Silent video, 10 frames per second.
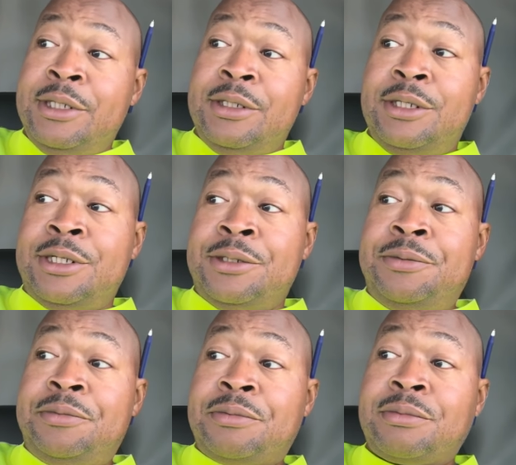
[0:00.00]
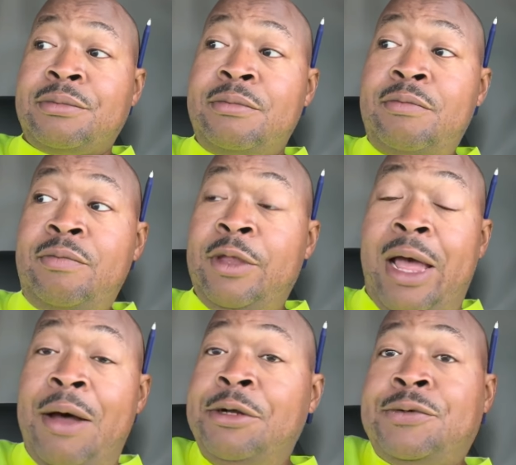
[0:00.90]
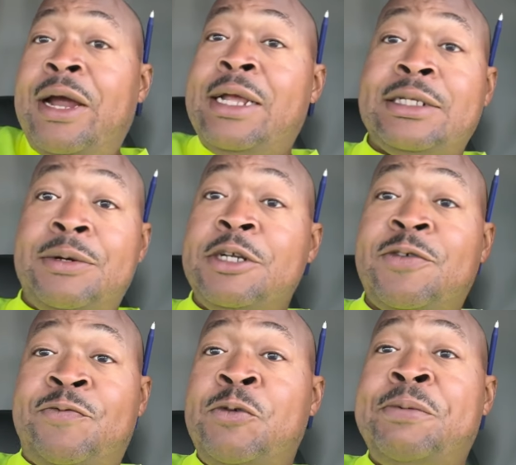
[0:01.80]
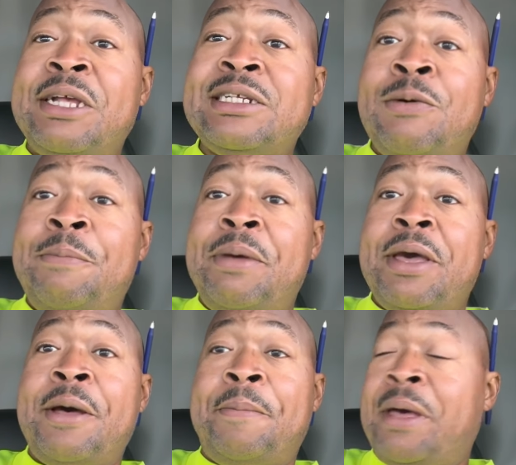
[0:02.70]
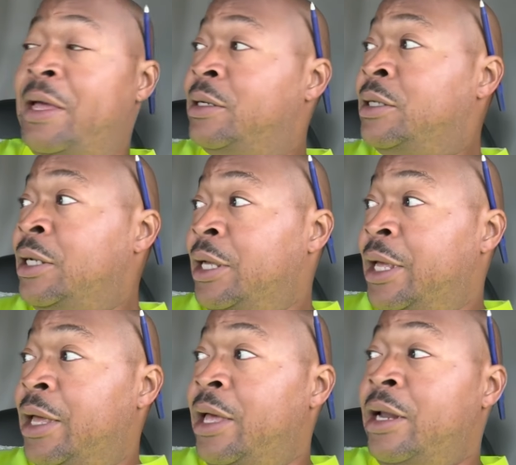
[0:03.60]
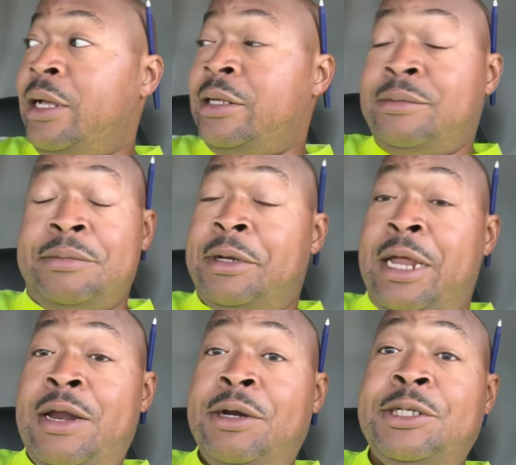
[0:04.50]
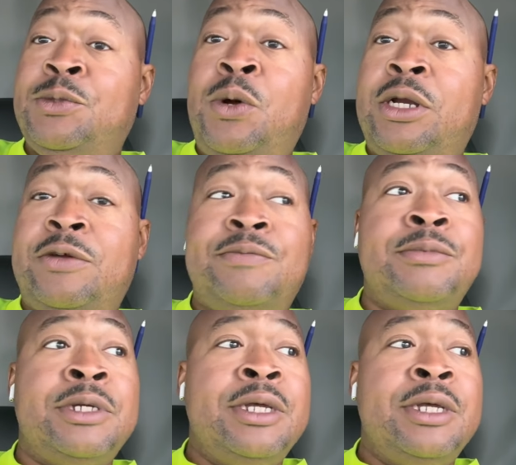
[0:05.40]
So I was right. I said, there's a few places that we pick up at. And uh, I didn't know this was one of them.